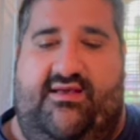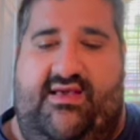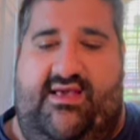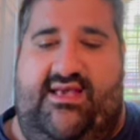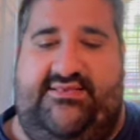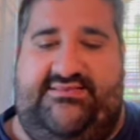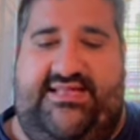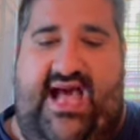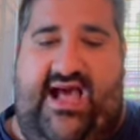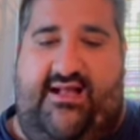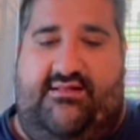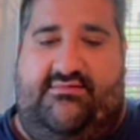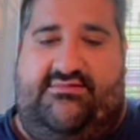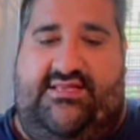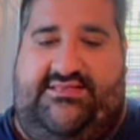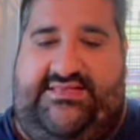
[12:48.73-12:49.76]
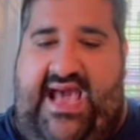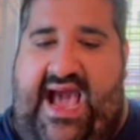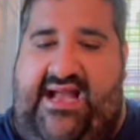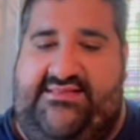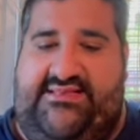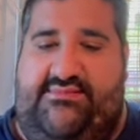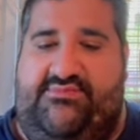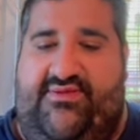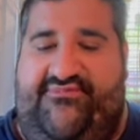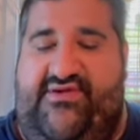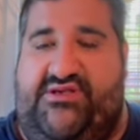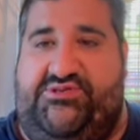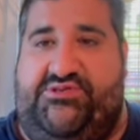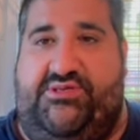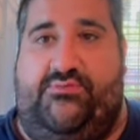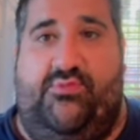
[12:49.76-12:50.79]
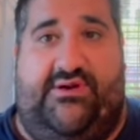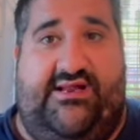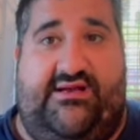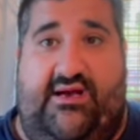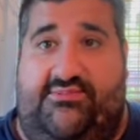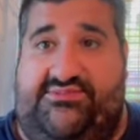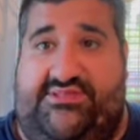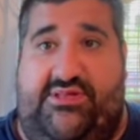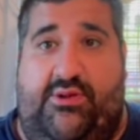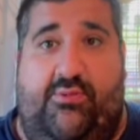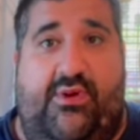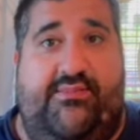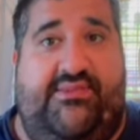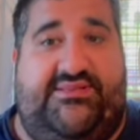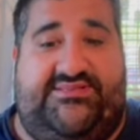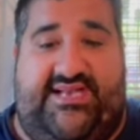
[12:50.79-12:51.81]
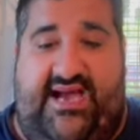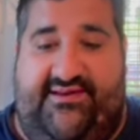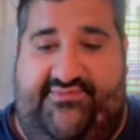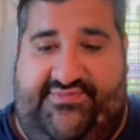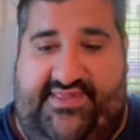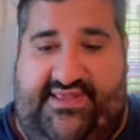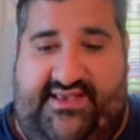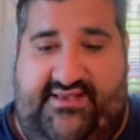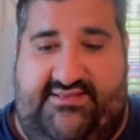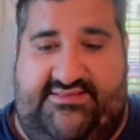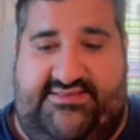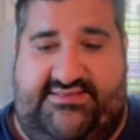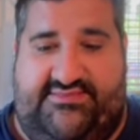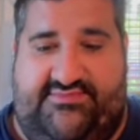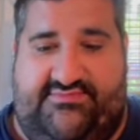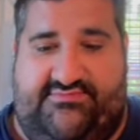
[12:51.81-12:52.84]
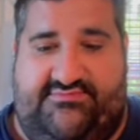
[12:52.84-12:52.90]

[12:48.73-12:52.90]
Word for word: is that the tag team division, when it comes to the women's side of things,